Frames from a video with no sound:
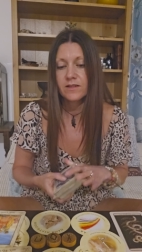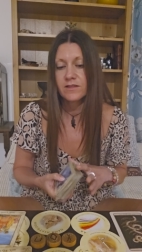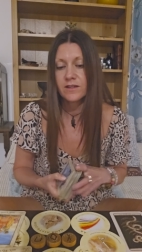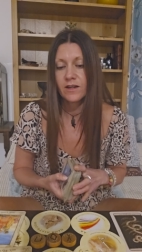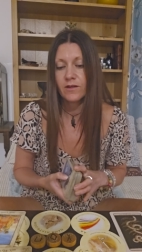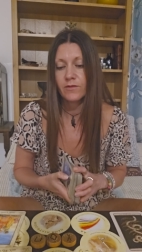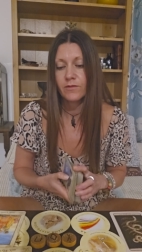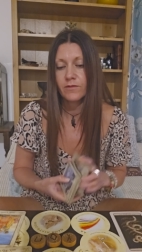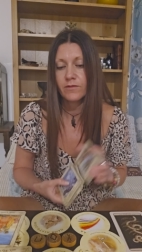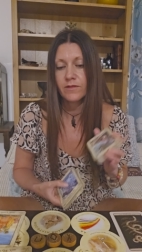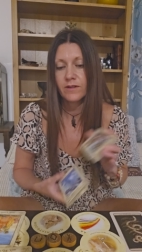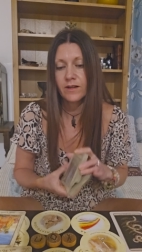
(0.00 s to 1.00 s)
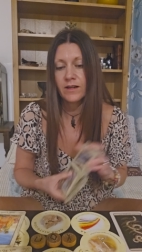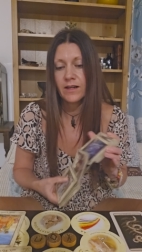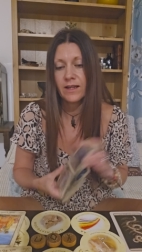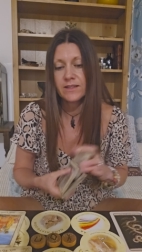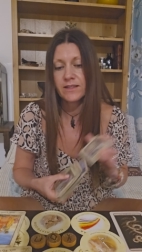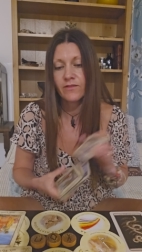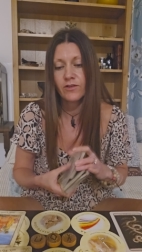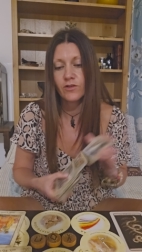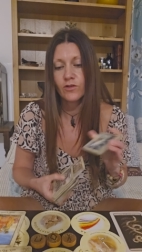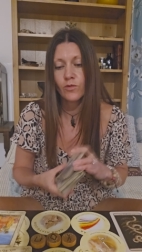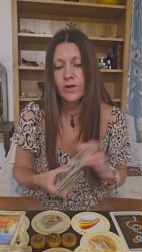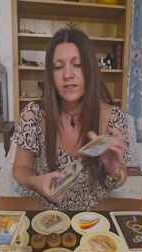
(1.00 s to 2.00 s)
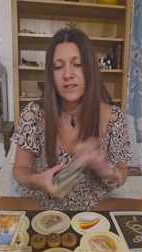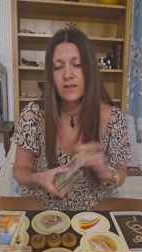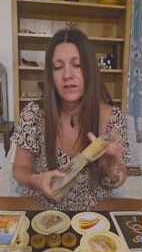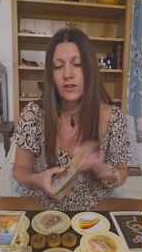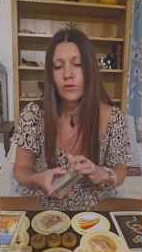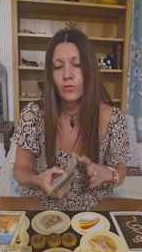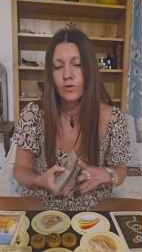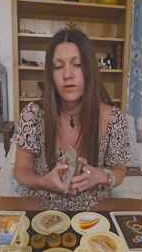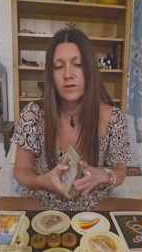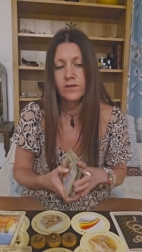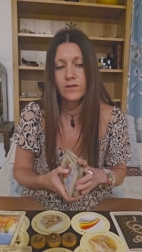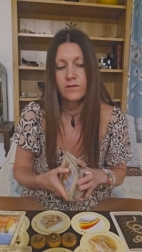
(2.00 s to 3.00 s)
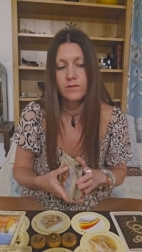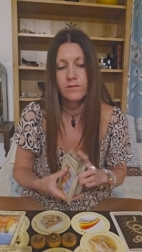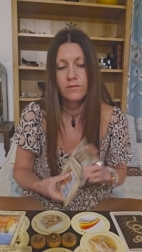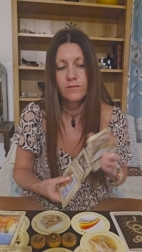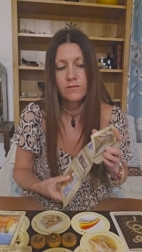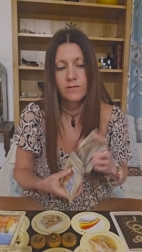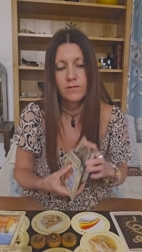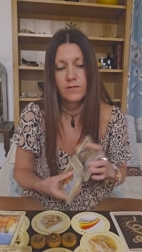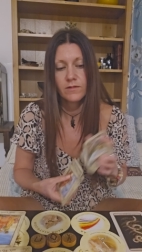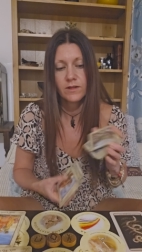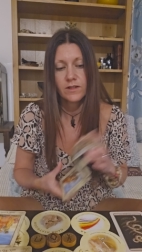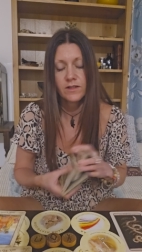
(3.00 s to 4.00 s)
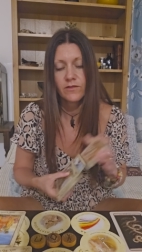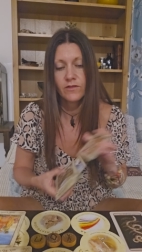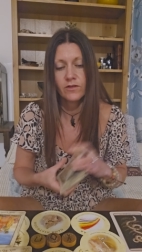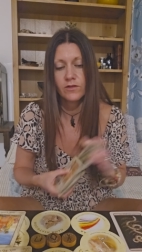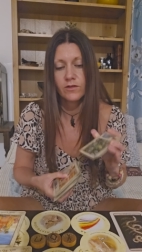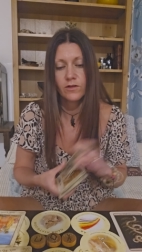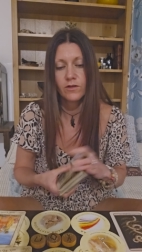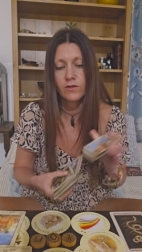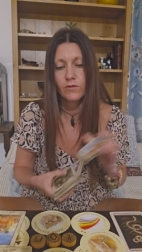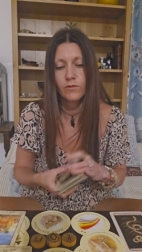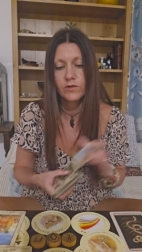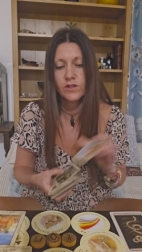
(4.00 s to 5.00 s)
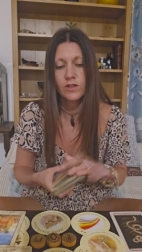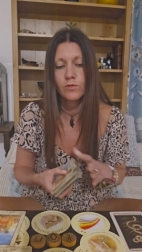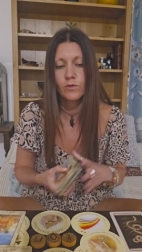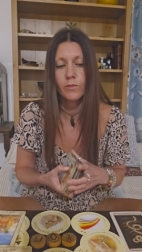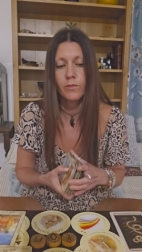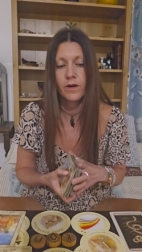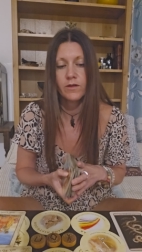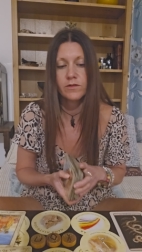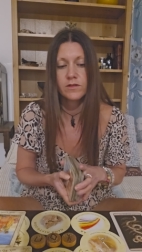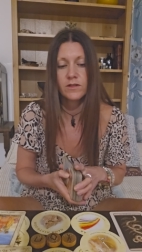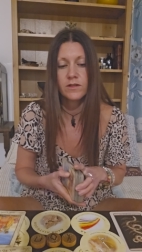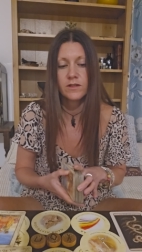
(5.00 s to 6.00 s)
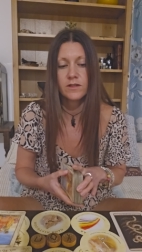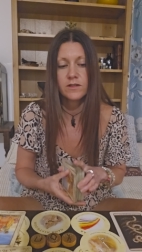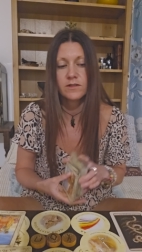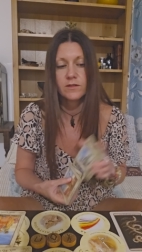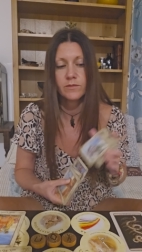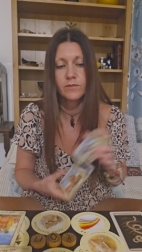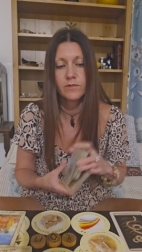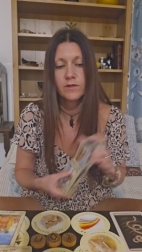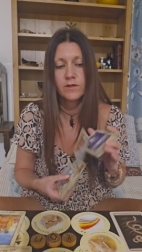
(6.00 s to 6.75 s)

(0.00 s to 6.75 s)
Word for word: so let's have a look. What is it that you want? Let's have a look. What do you want most at this time?